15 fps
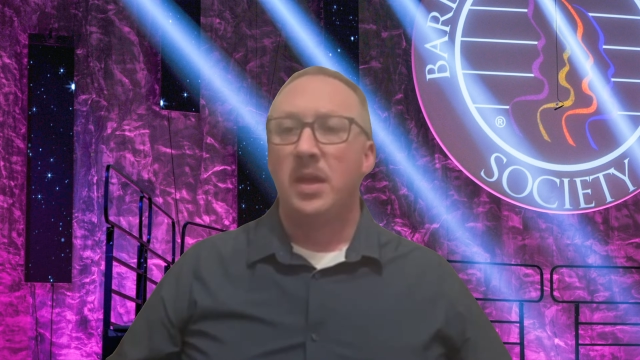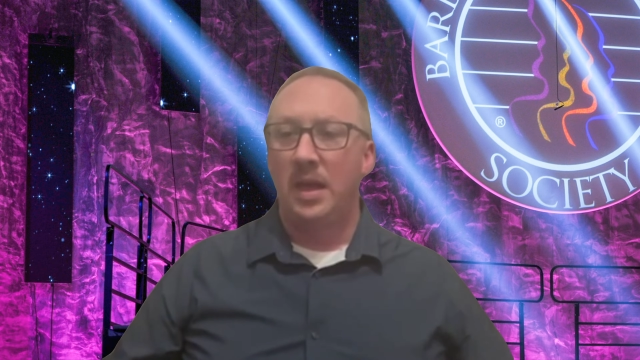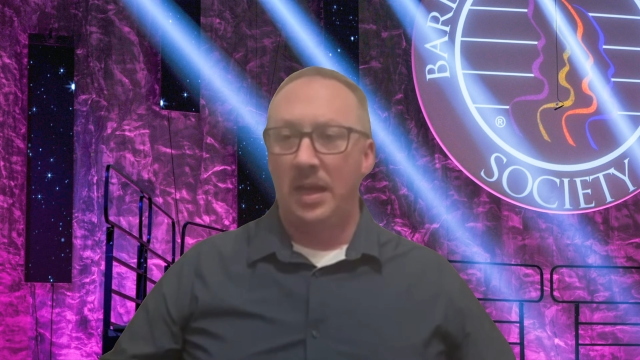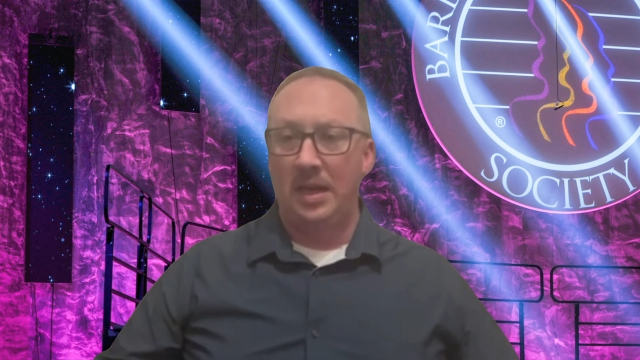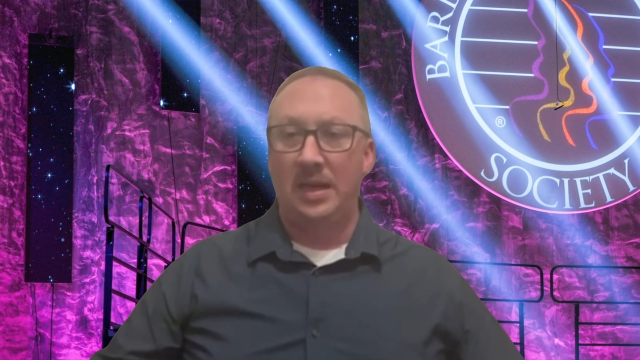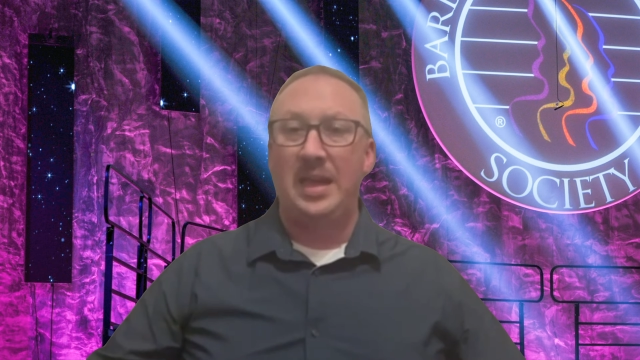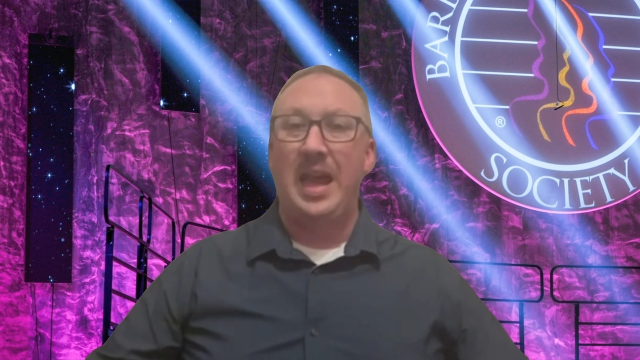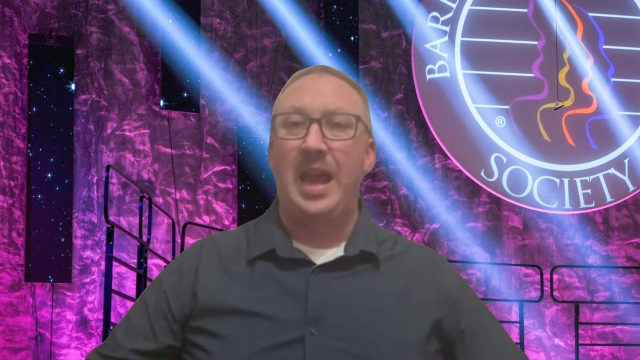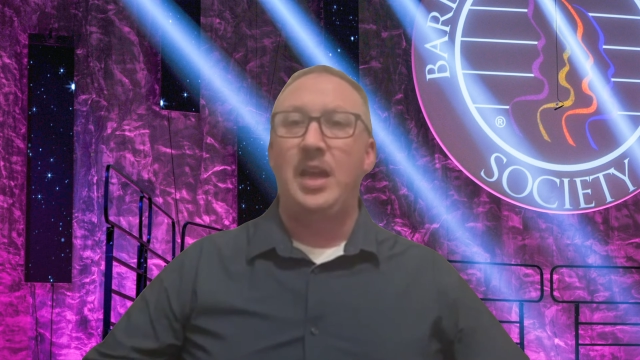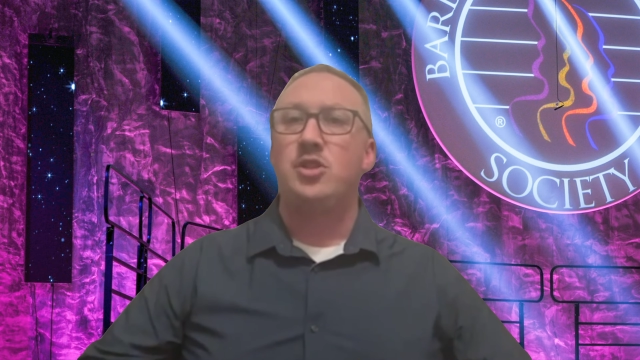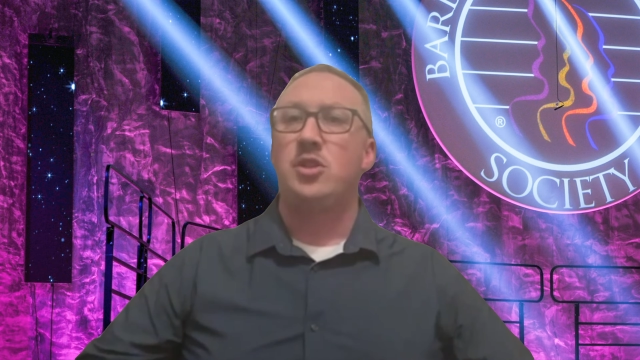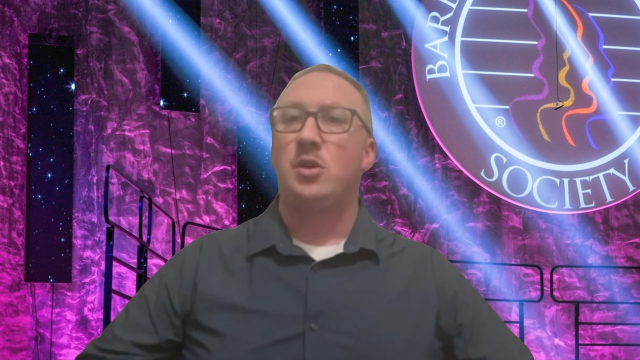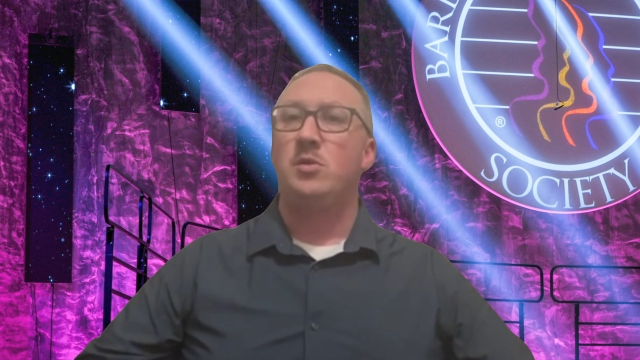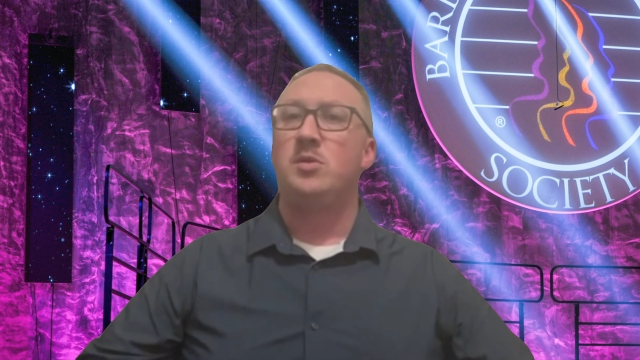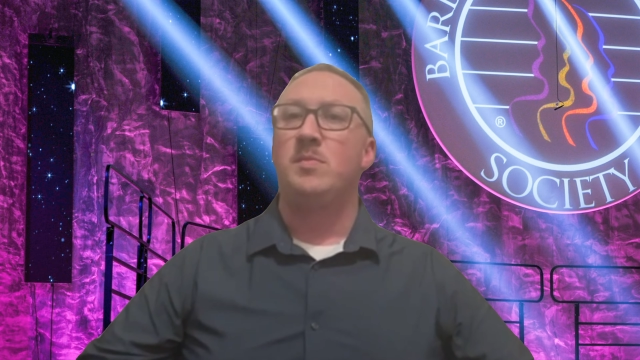
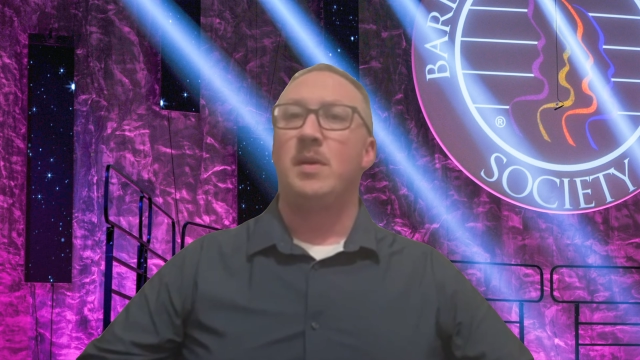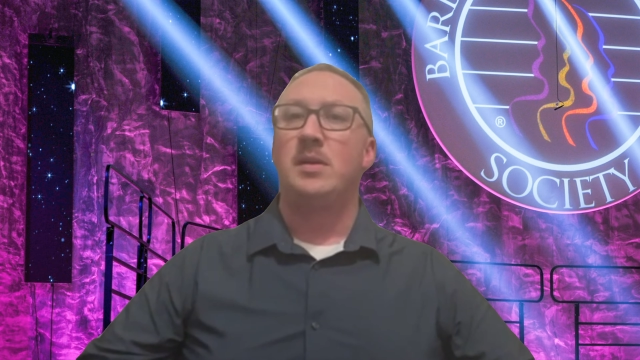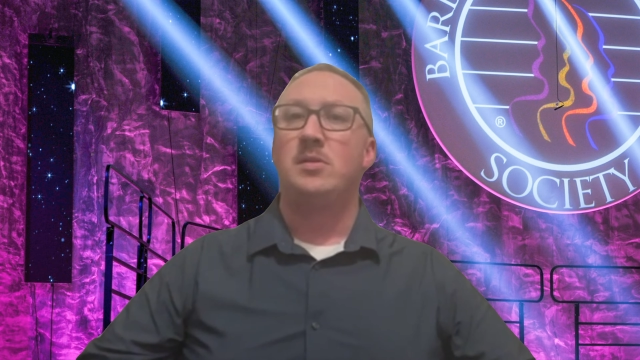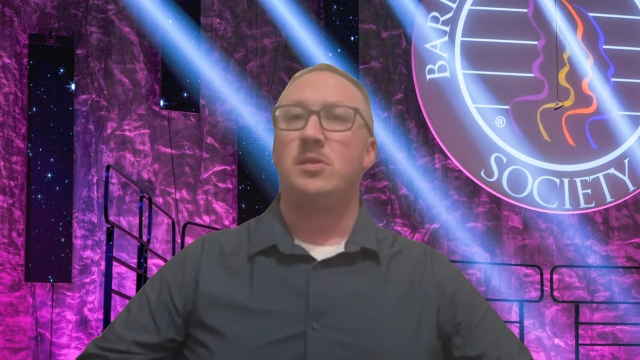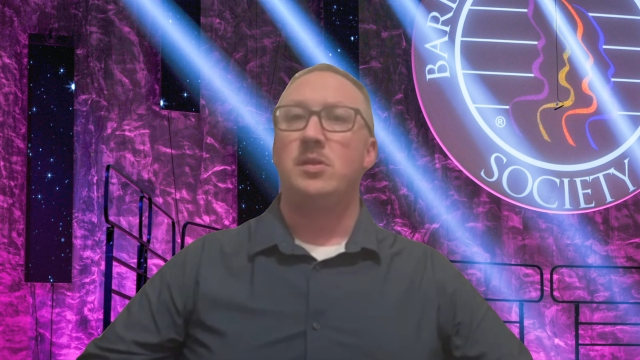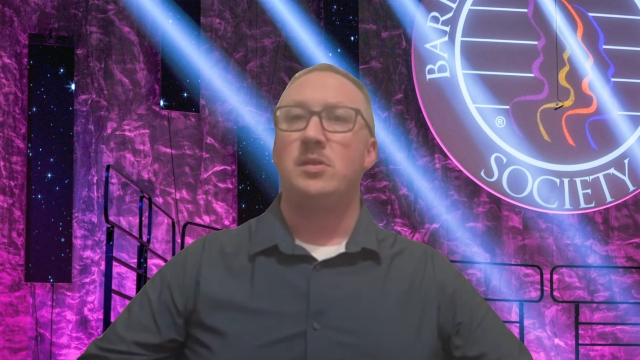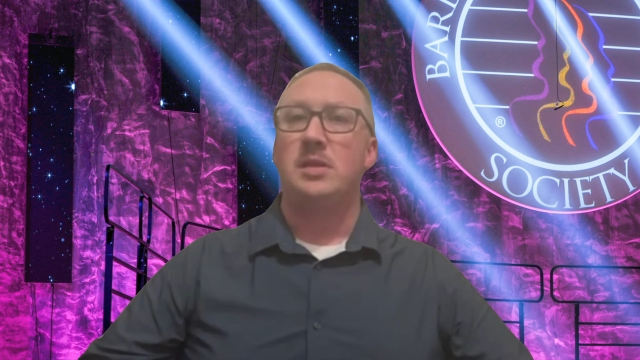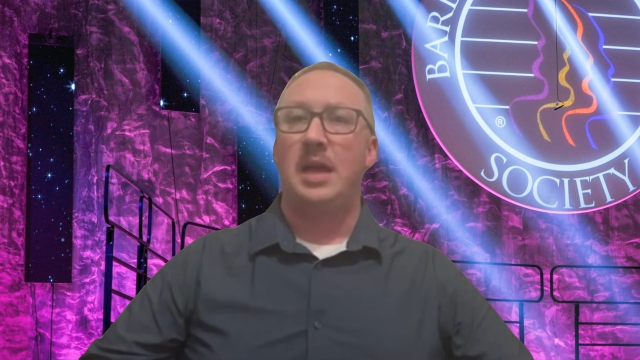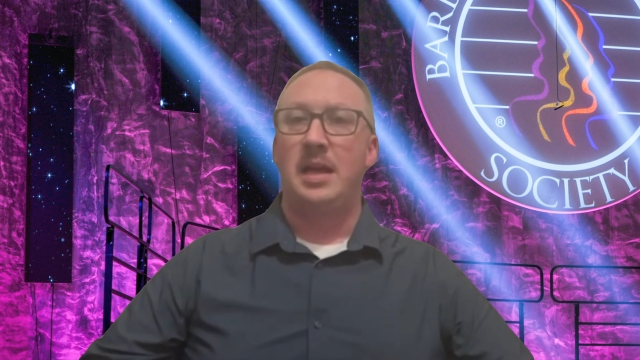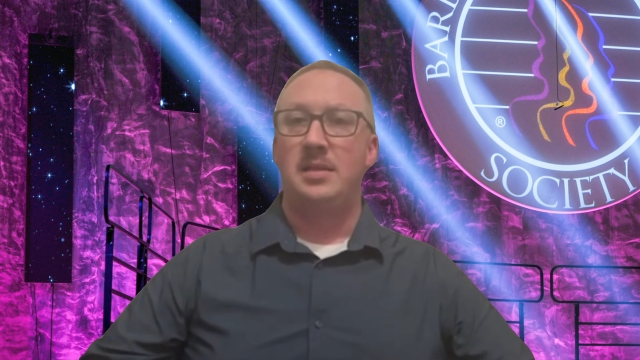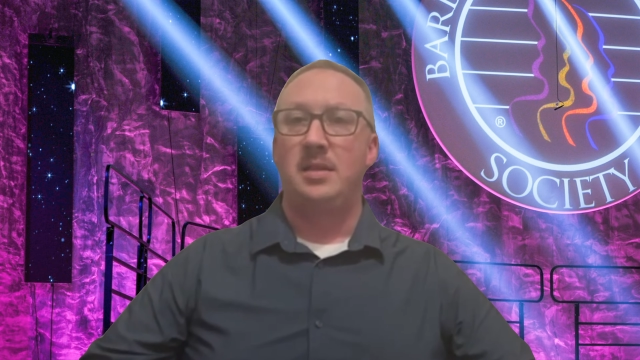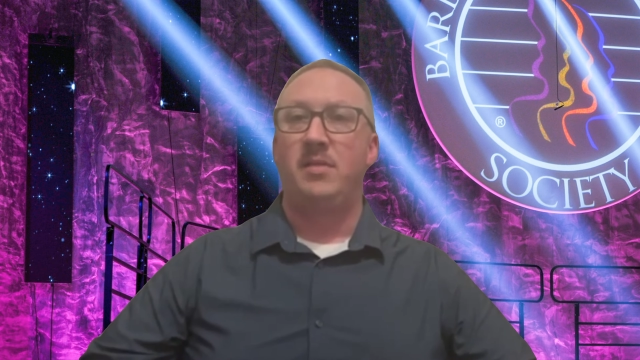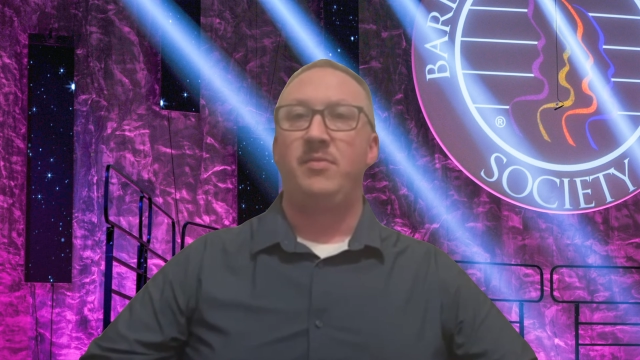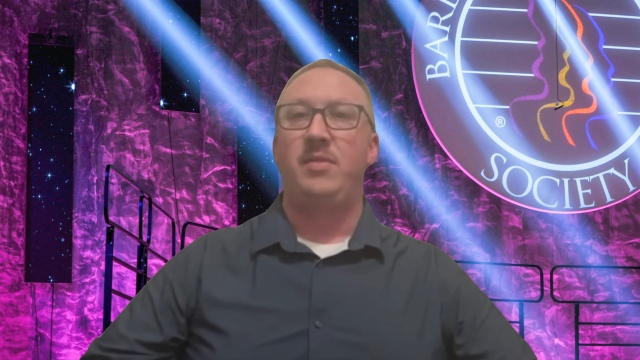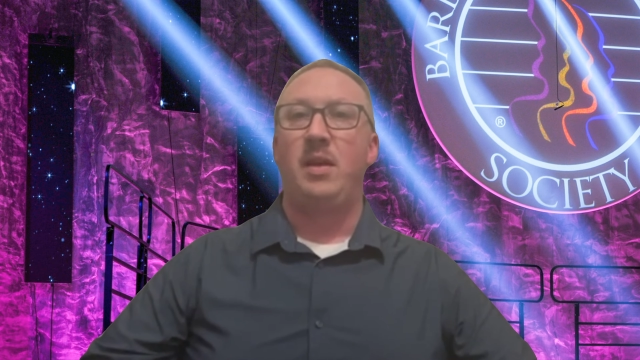engage those muscles
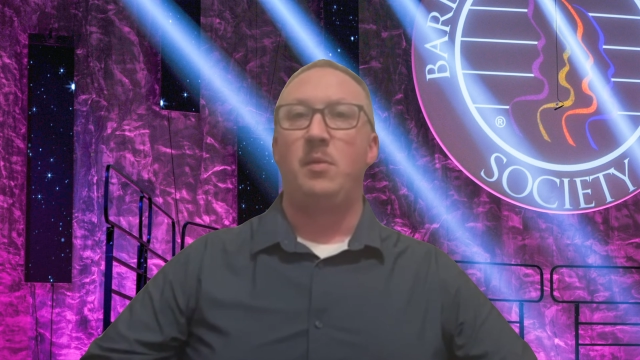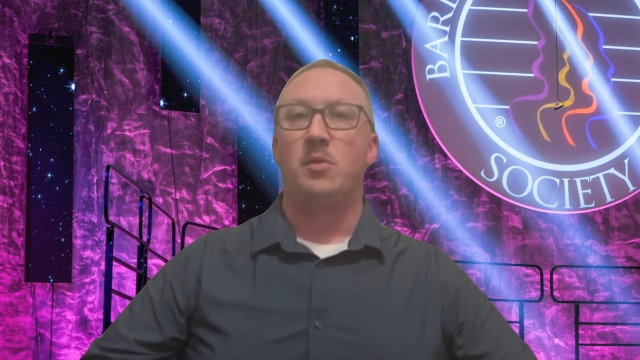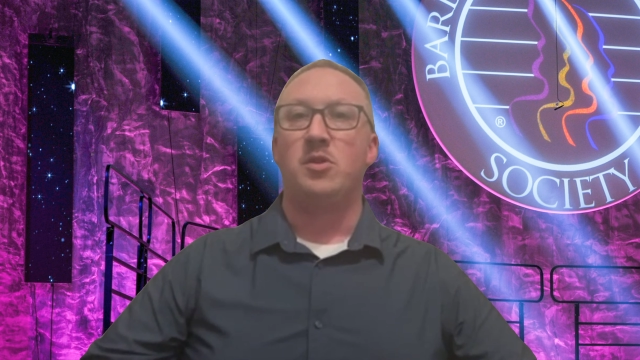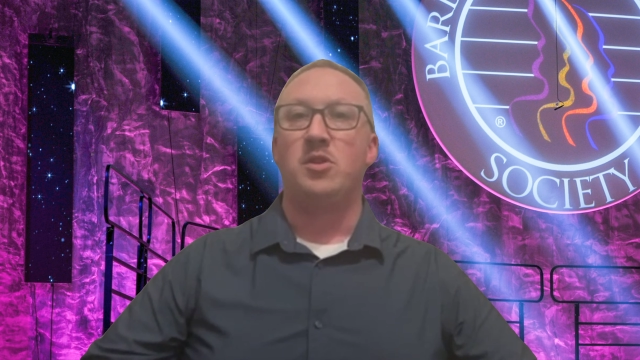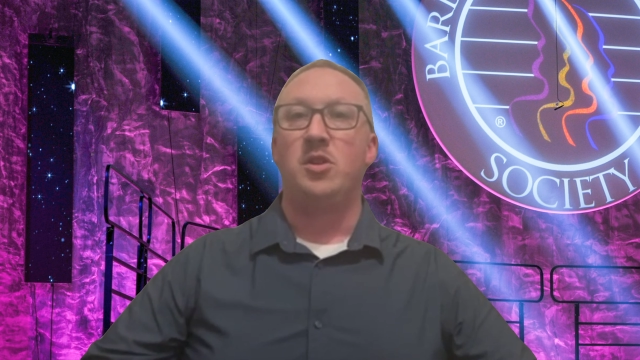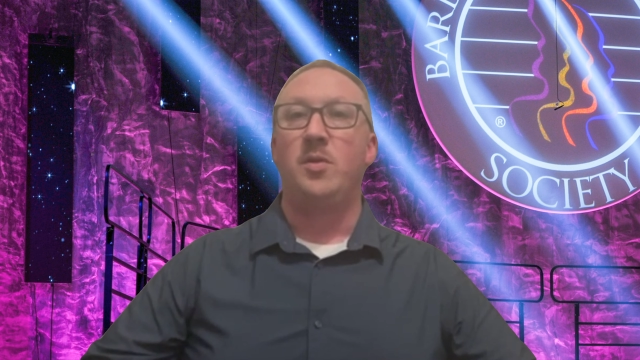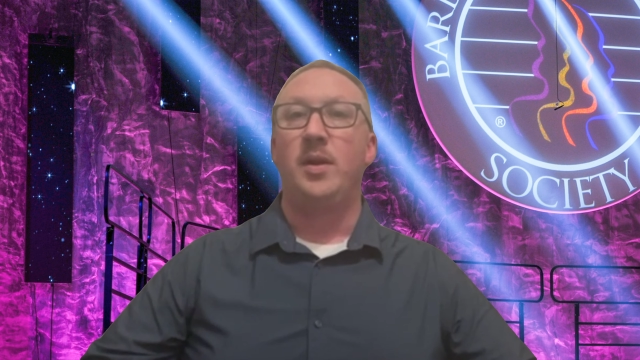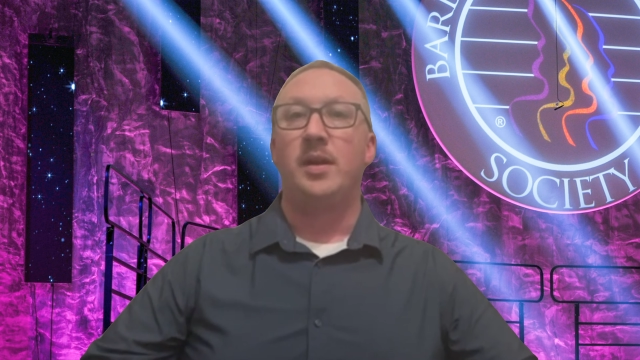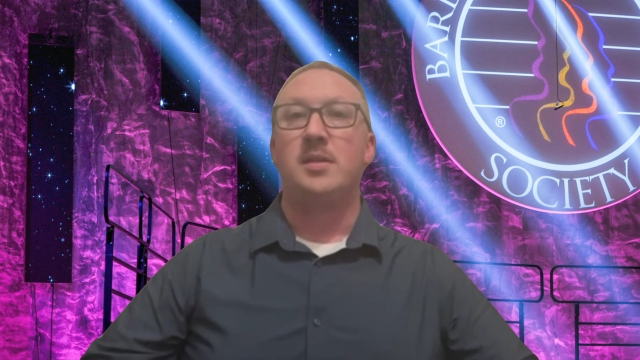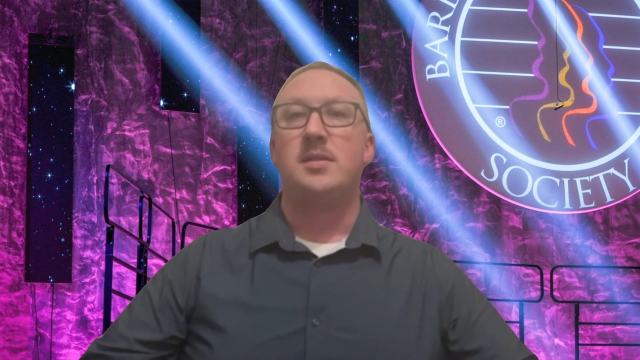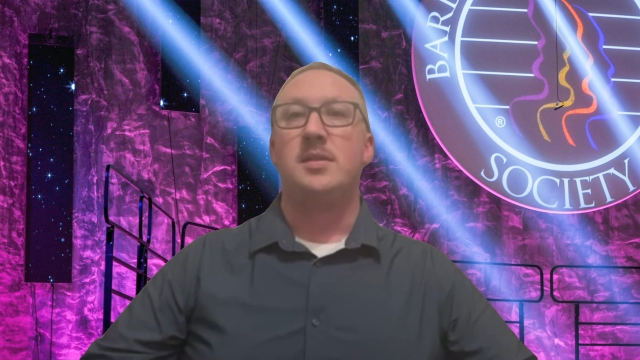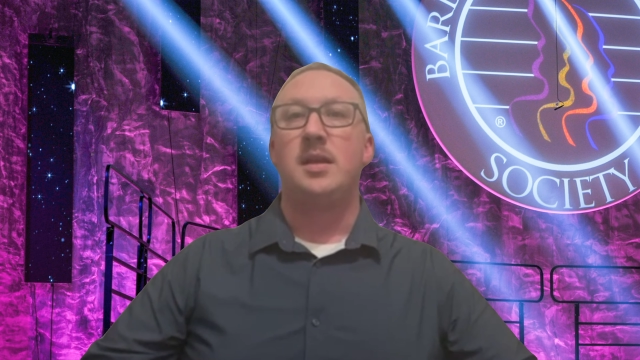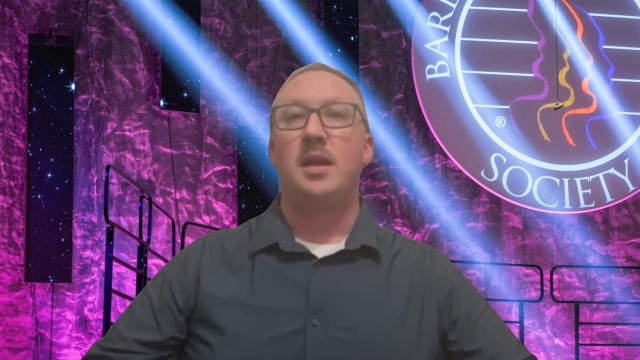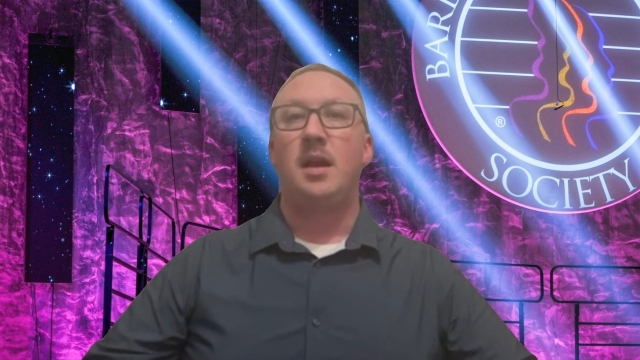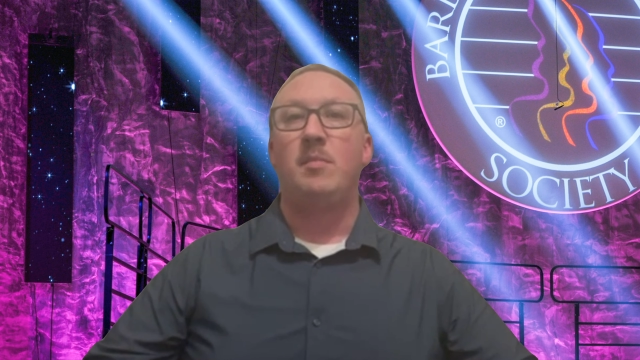as if they were doing a
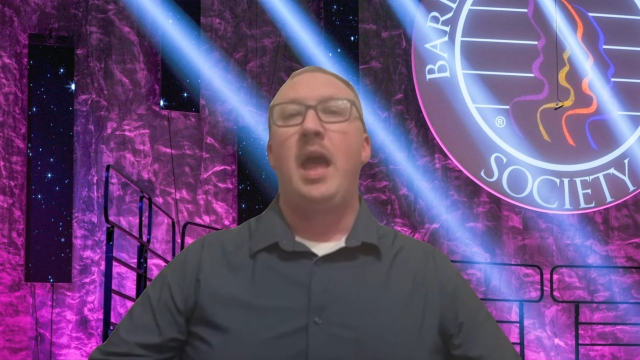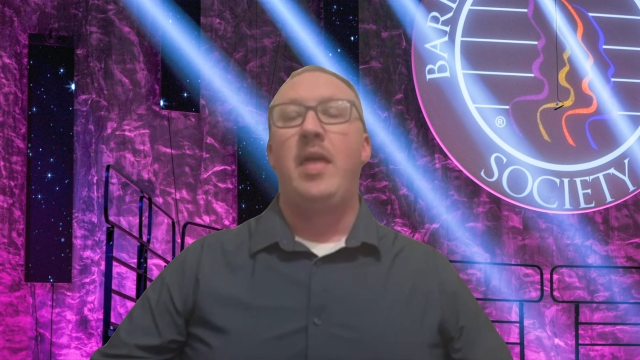sit-up,